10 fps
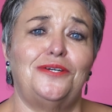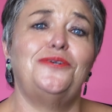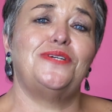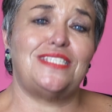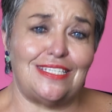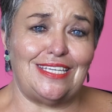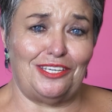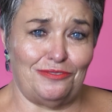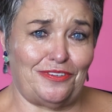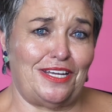who is sitting
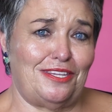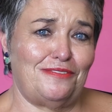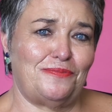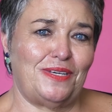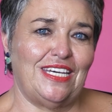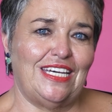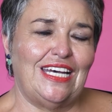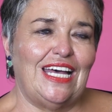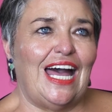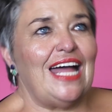in front of me?
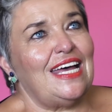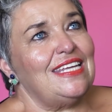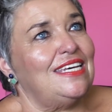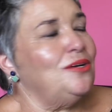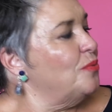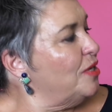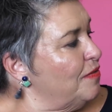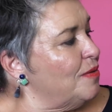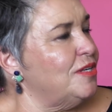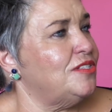And I think one
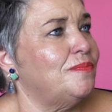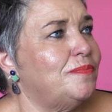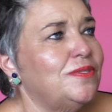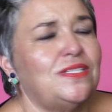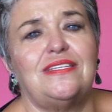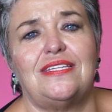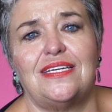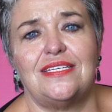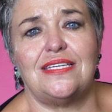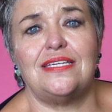of the most important things